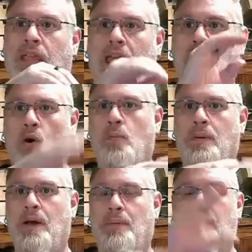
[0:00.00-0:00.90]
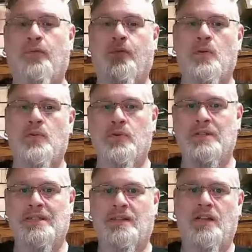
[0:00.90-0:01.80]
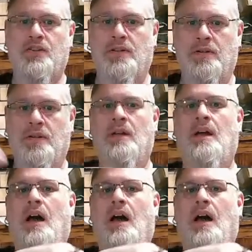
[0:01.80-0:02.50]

can open up a further discussion